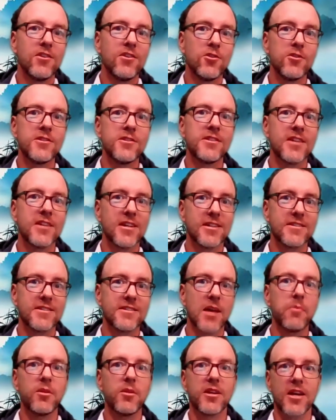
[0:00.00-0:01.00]
Using that
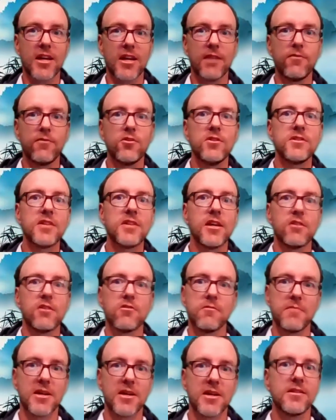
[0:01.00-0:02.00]
example again, if you say
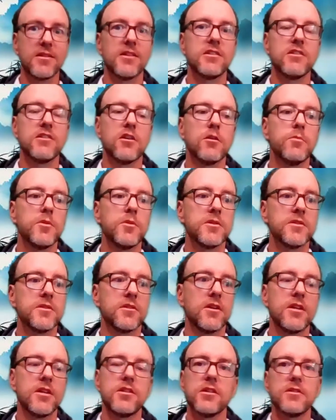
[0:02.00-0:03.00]
you're a massage therapist
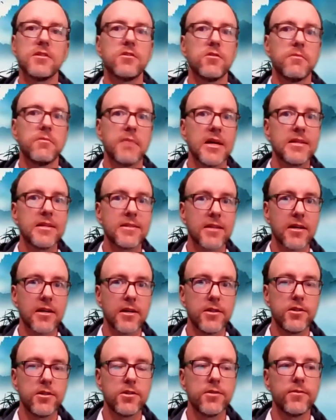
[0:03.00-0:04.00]
and I just do
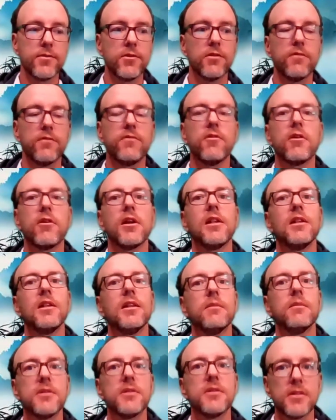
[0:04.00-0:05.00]
massage, you're very
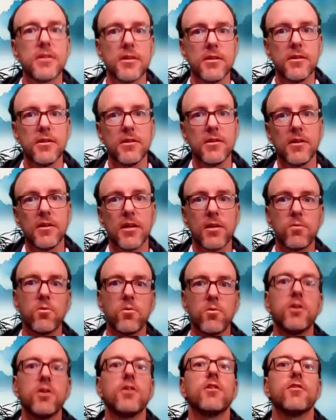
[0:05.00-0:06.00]
limited in
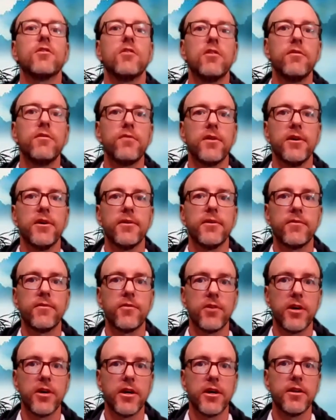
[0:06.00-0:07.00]
what you can offer,
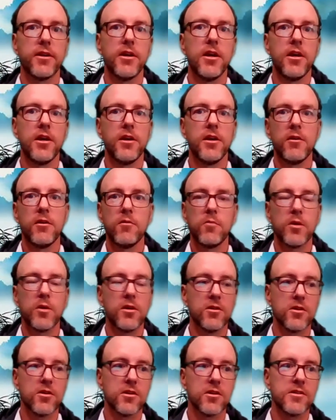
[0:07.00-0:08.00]
right?
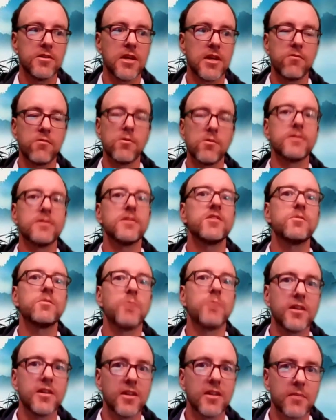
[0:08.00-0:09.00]
Because everyone's
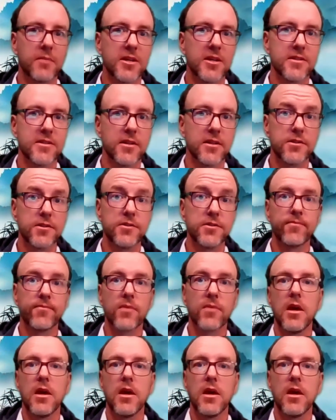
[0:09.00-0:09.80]
expecting massage.